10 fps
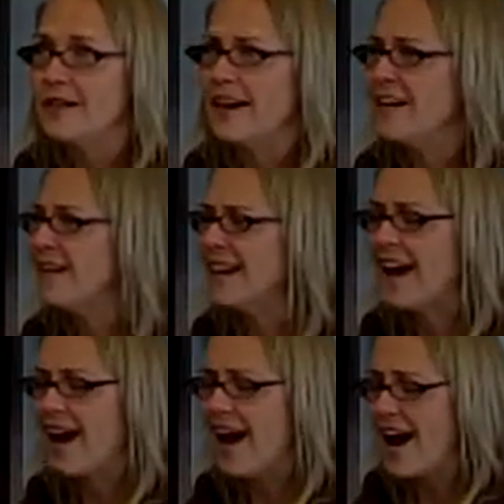And I'm like,
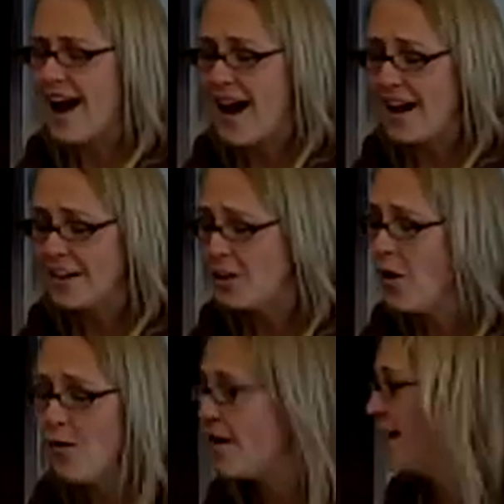I
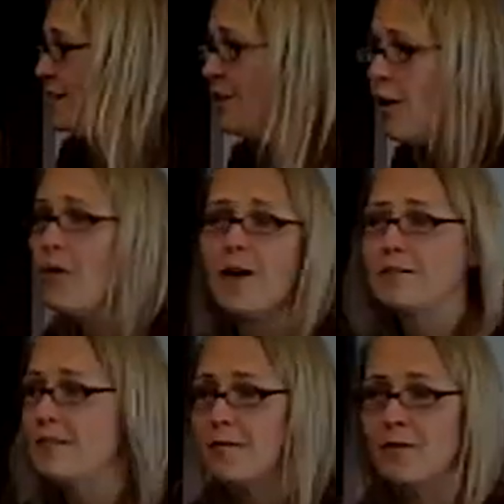know,
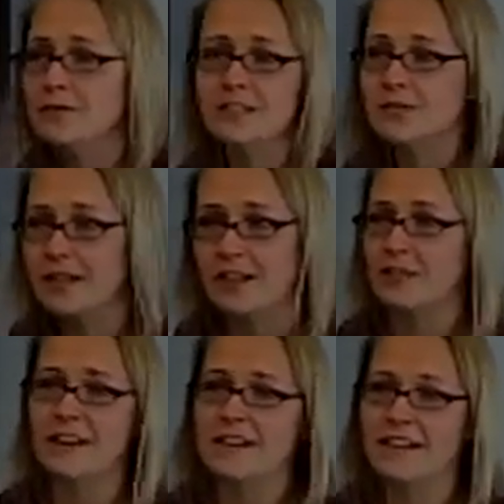I'm only
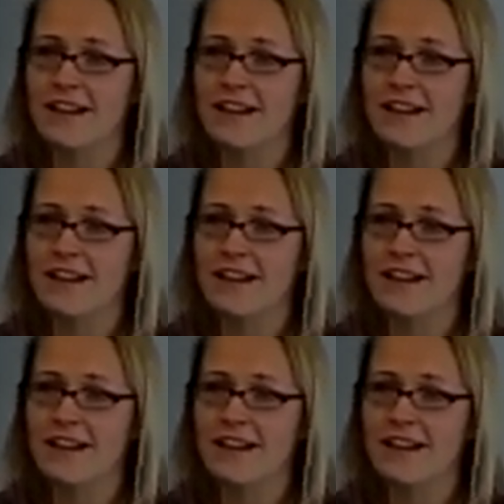23.